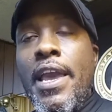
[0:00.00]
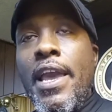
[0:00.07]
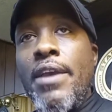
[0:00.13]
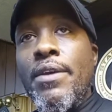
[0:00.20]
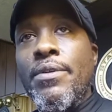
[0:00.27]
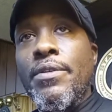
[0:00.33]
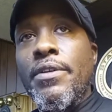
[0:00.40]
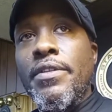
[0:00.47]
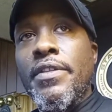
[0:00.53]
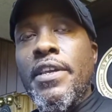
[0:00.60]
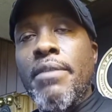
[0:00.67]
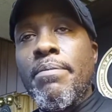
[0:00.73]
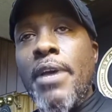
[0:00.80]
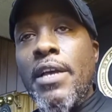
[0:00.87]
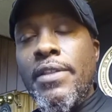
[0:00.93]
And
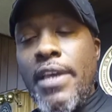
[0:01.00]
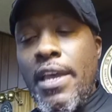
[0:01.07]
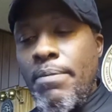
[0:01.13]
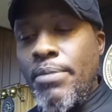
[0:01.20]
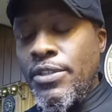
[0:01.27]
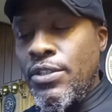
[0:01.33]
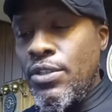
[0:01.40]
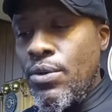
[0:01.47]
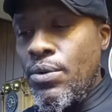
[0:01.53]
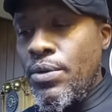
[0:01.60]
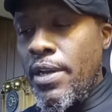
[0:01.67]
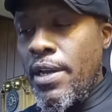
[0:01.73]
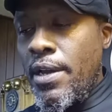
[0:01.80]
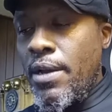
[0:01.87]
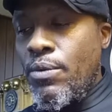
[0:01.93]
think about the
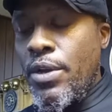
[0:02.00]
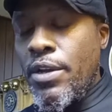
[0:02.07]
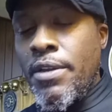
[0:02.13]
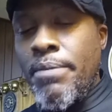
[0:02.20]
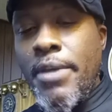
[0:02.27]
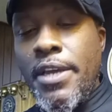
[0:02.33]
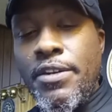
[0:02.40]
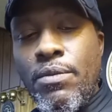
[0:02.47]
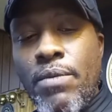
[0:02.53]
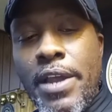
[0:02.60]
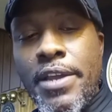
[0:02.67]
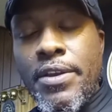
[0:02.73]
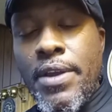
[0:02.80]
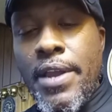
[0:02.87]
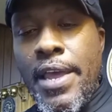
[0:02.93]
episode where Commander
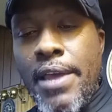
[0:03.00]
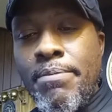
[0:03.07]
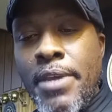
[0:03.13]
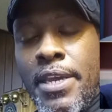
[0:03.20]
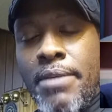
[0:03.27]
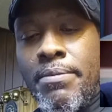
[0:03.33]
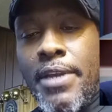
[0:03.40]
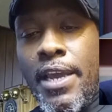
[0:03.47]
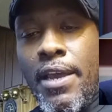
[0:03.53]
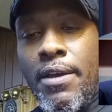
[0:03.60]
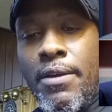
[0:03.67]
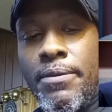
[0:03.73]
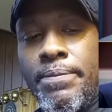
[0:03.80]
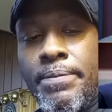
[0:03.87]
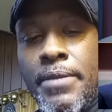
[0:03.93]
Riker had beamed
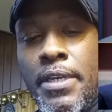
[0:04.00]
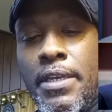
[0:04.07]
down